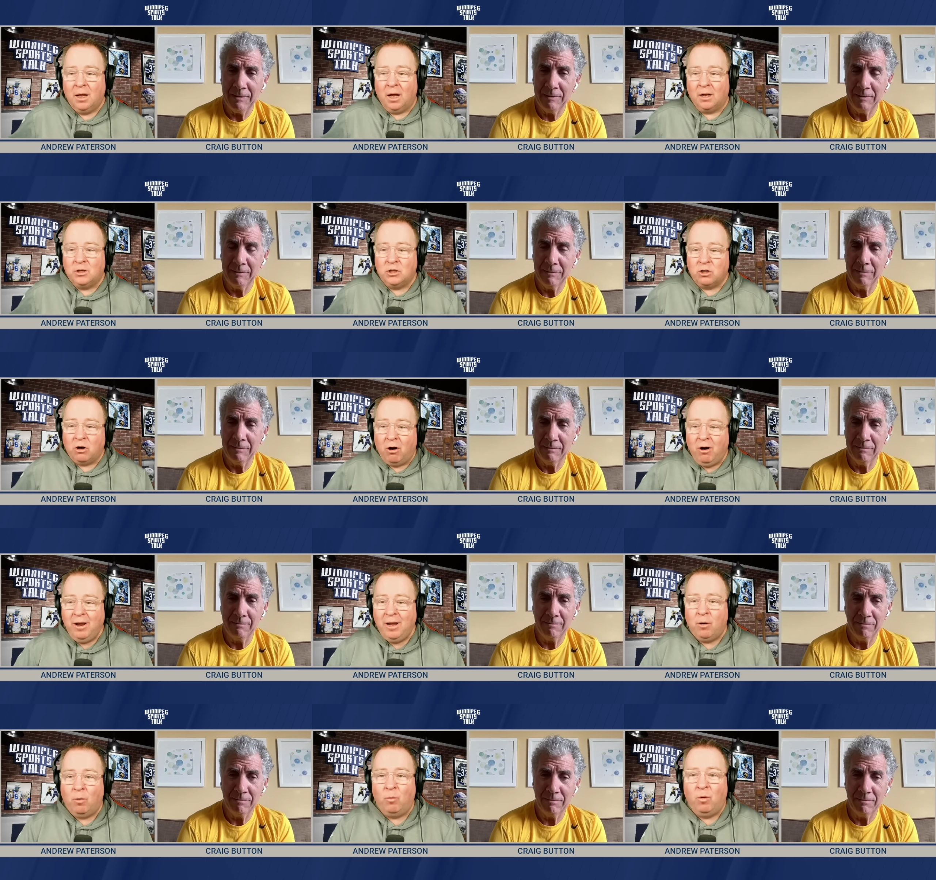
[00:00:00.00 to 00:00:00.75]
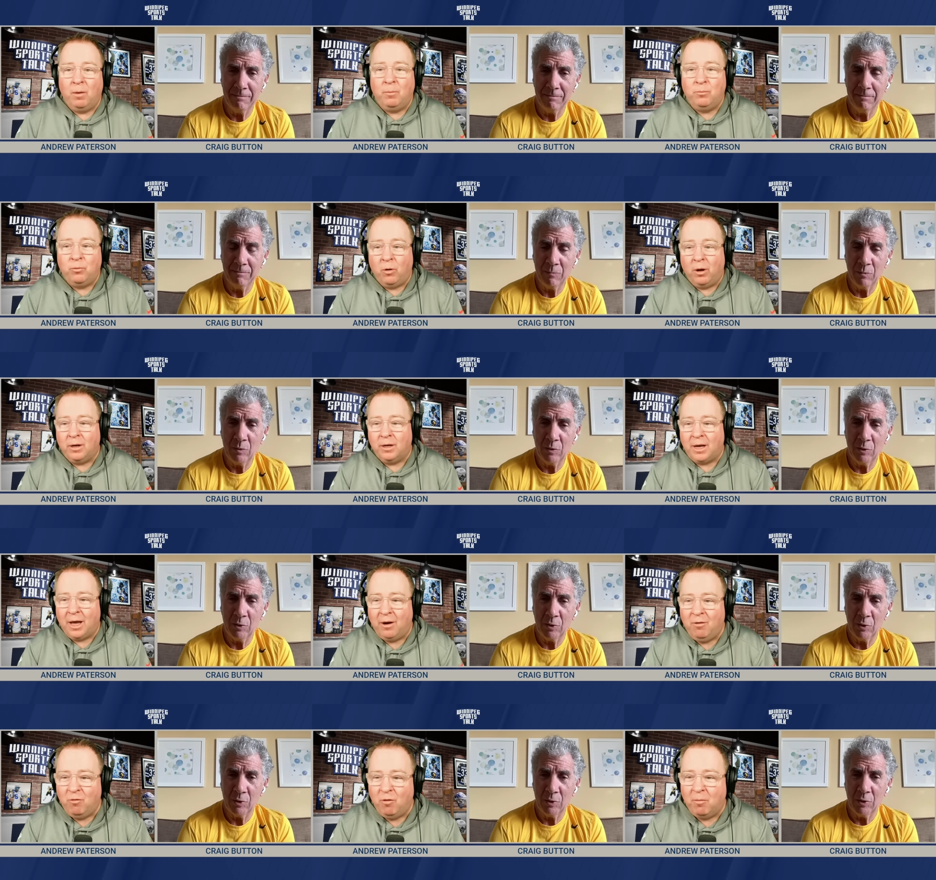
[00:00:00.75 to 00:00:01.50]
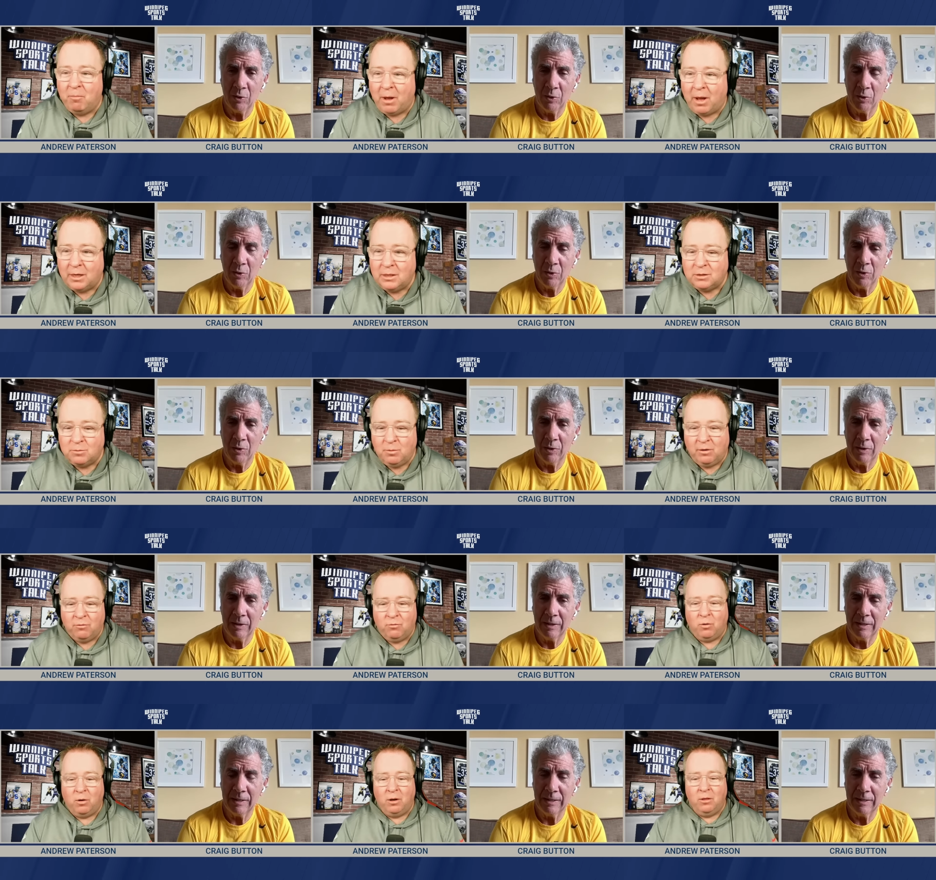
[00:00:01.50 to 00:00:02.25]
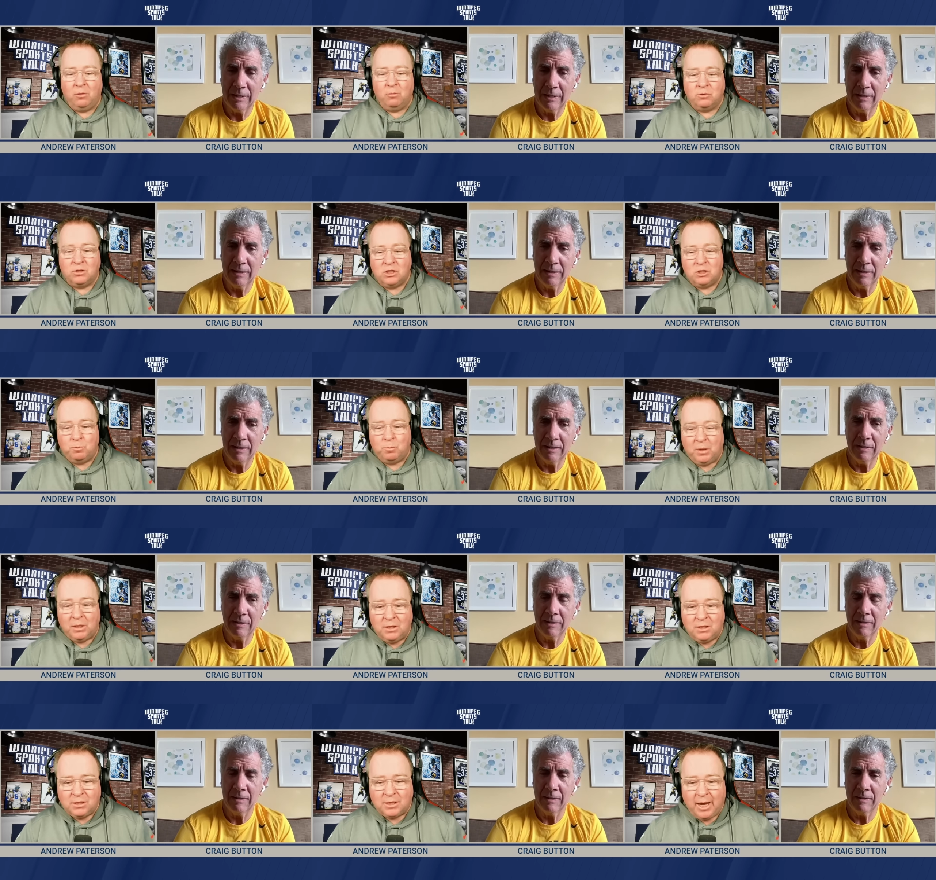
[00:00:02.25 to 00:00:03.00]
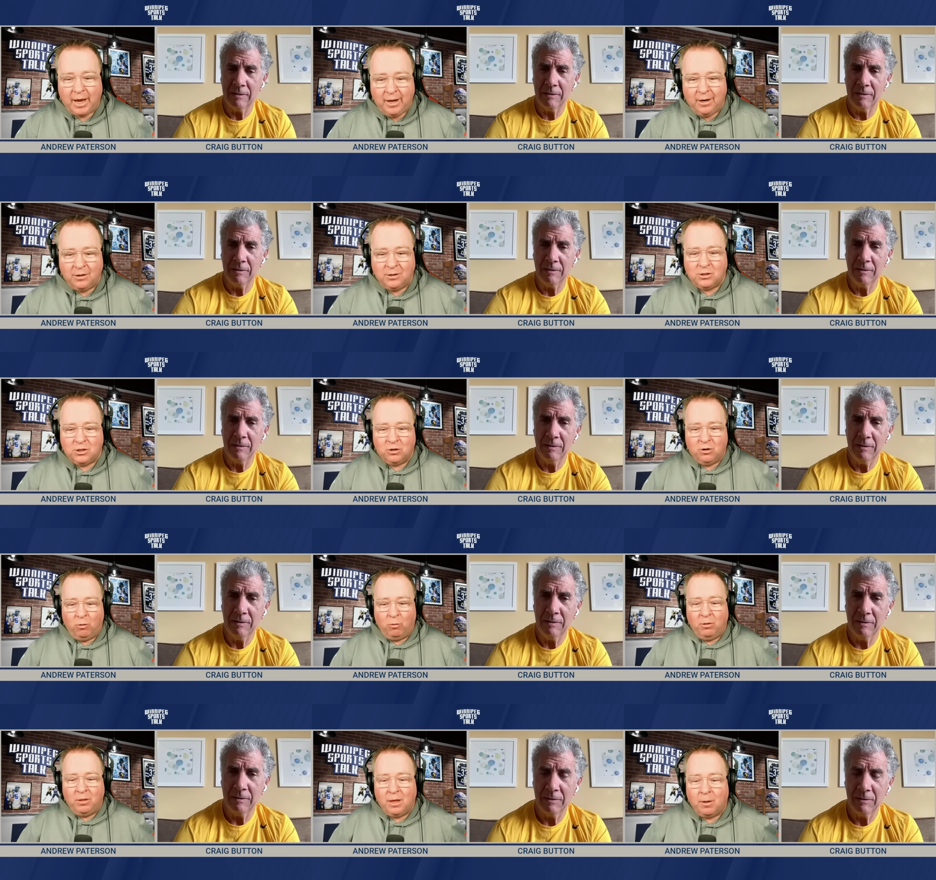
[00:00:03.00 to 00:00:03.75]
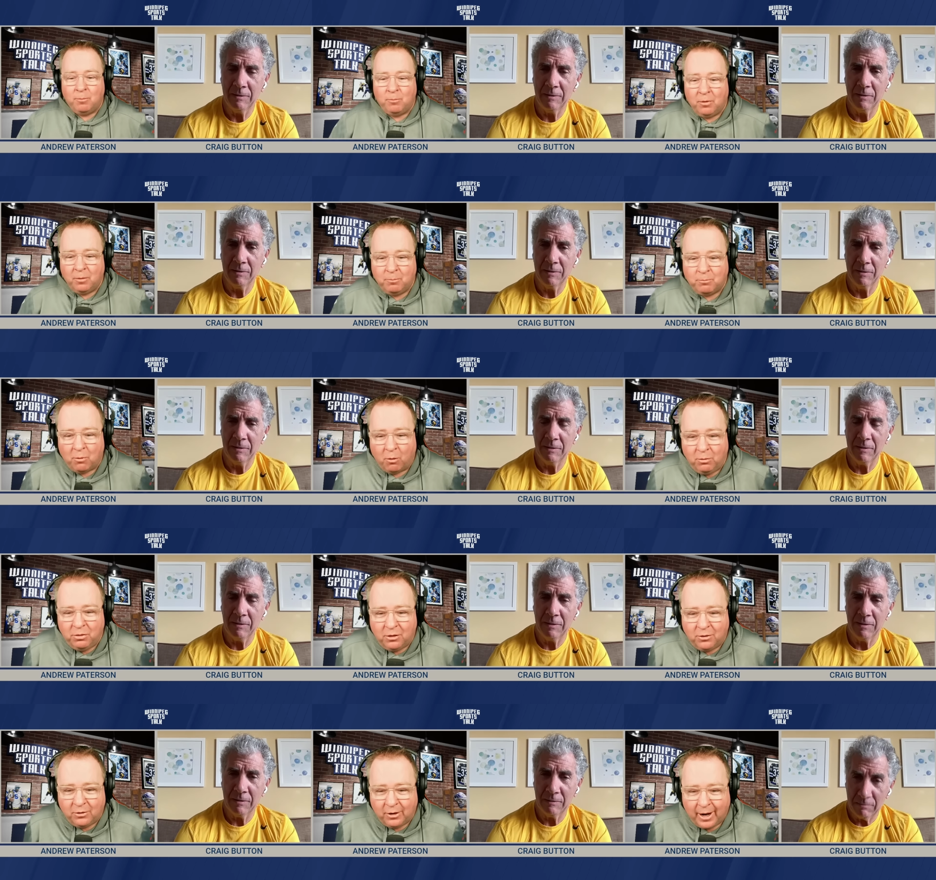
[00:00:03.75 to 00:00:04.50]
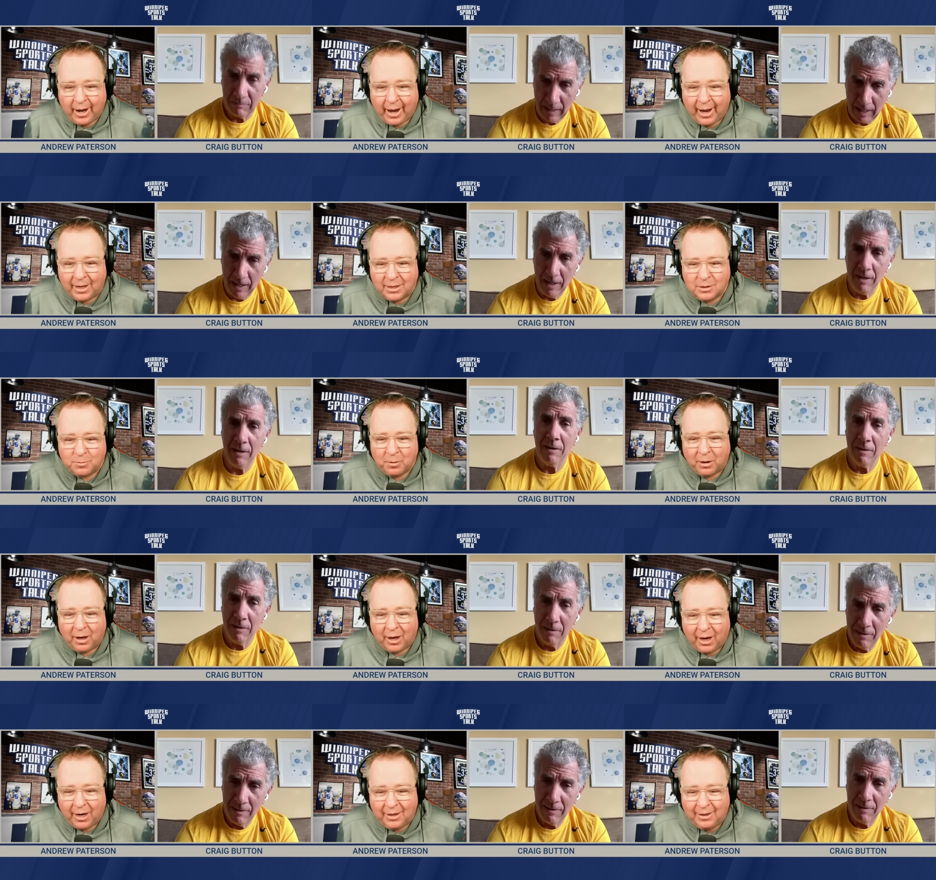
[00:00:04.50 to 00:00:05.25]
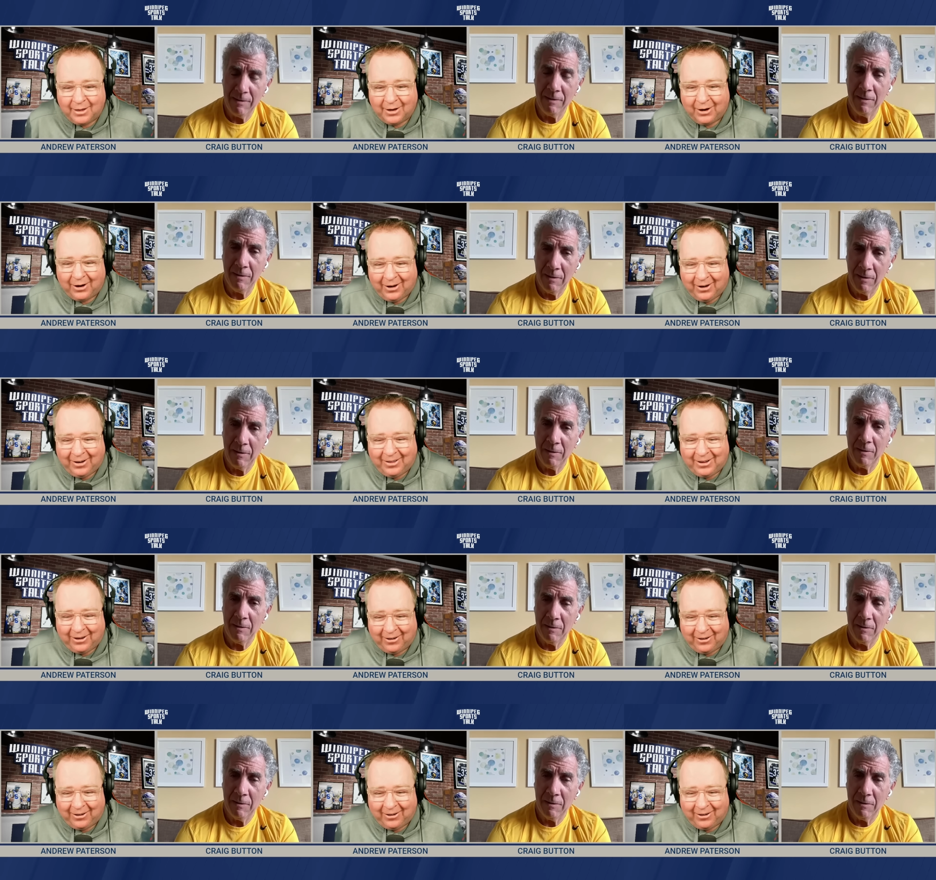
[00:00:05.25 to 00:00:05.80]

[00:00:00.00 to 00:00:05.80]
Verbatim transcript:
Speaker 1: Acciari at one point kind of reminds me of one of those speed skaters, you know, where they put both of their hands behind huh? Ah. their,